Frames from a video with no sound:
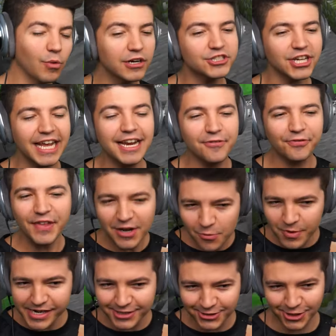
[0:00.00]
which in
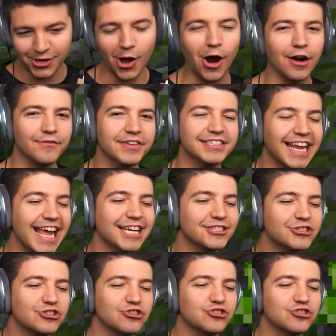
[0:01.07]
theory should harvest a